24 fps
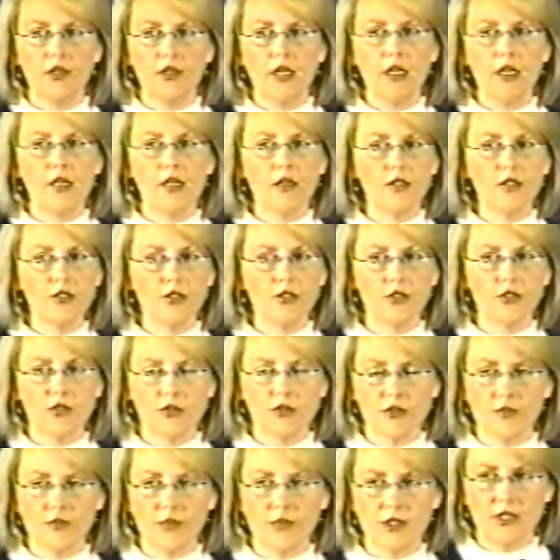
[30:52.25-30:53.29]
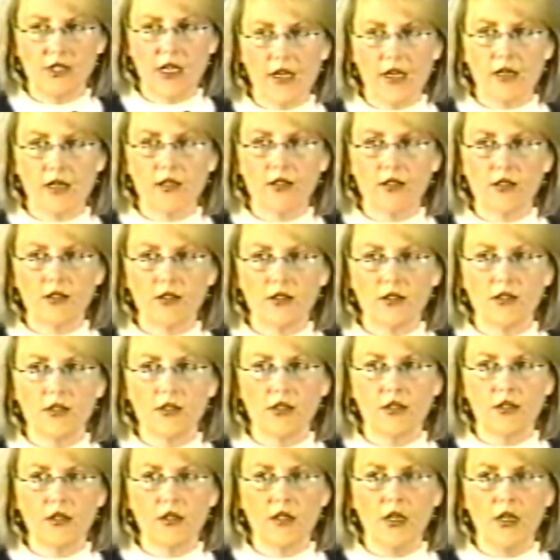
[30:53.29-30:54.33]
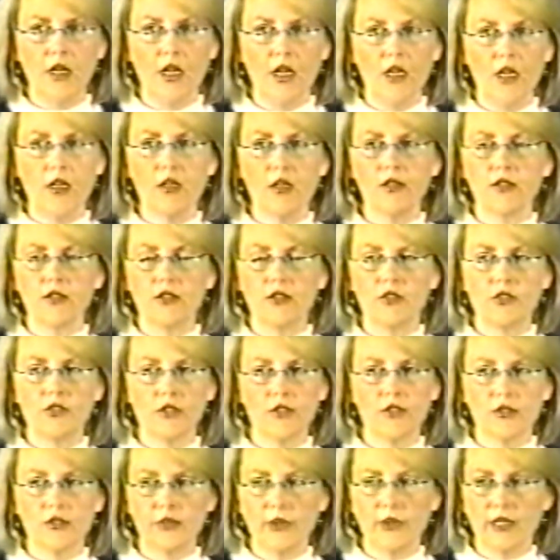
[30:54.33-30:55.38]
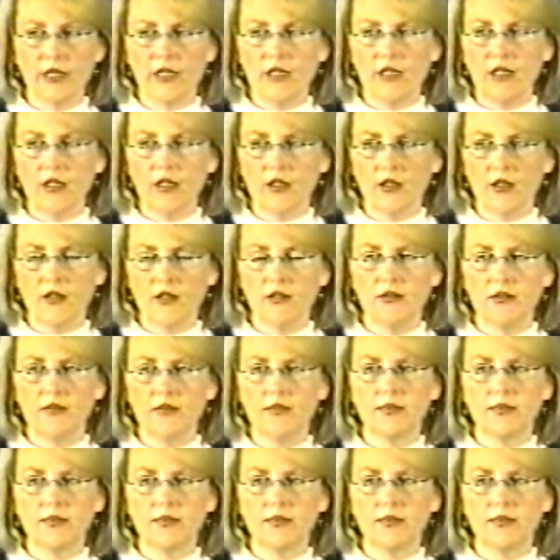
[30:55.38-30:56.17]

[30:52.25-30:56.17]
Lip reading: It includes group sex. It includes children being killed.